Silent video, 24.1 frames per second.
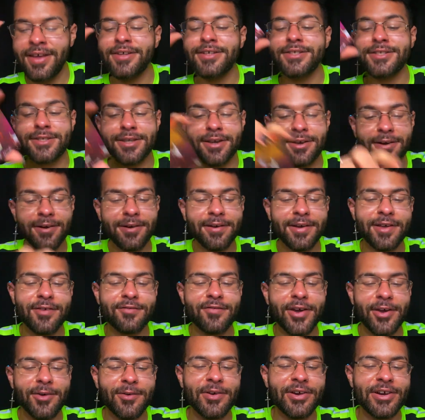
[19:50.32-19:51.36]
so
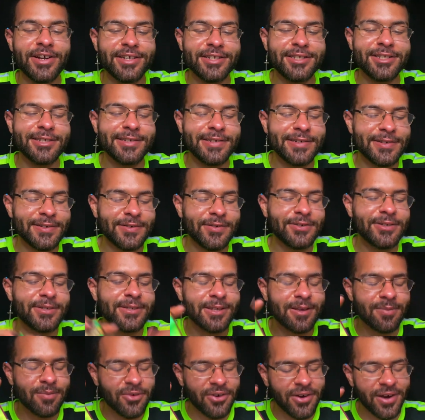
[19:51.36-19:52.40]
if I were to
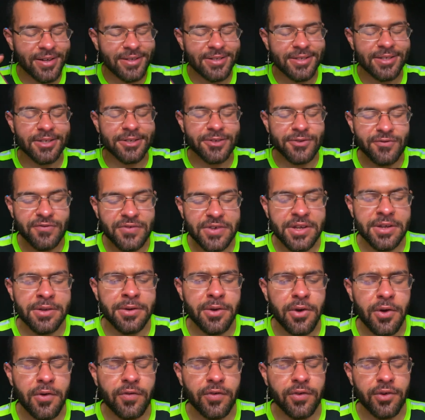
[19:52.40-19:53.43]
summarize this
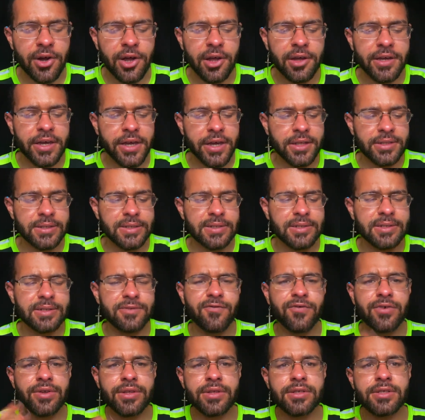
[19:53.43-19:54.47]
reading overall, Cancer,
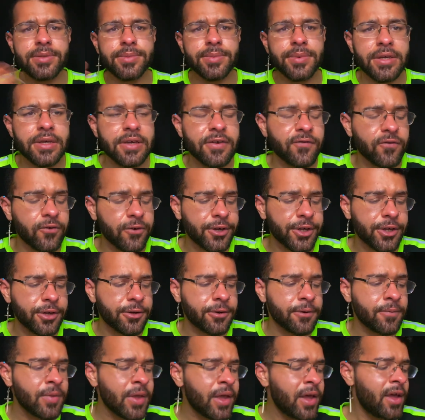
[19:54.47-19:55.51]
for this week for
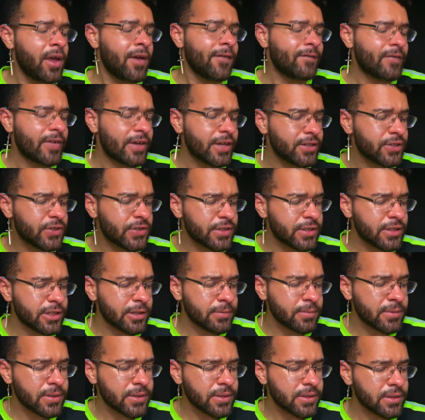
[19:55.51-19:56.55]
you, face your
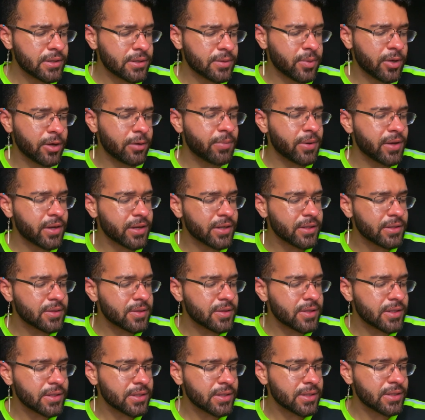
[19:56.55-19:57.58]
demons this week because
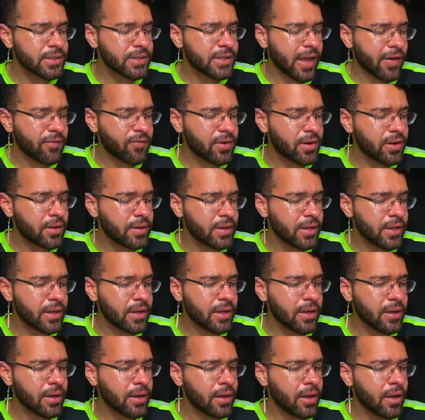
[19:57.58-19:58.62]
this is
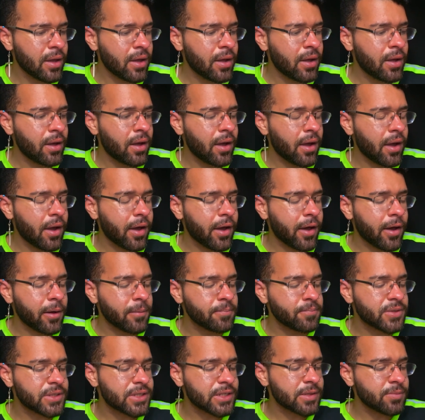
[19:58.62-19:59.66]
definitely
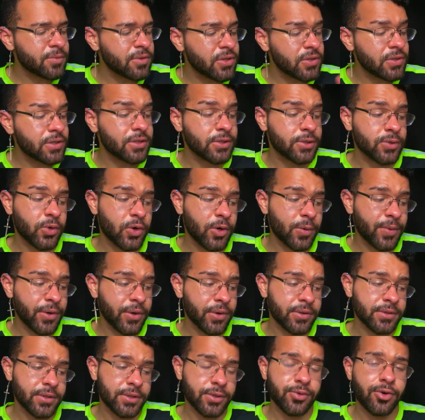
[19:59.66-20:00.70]
um, similar to Scorpio,
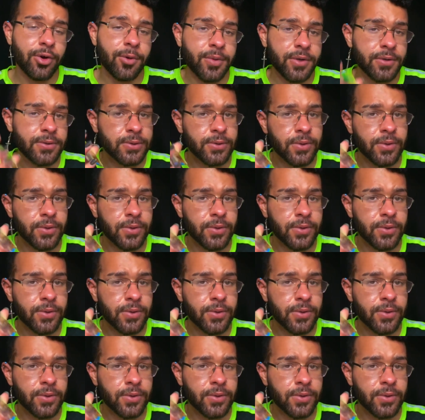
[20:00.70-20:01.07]
because Scorpio is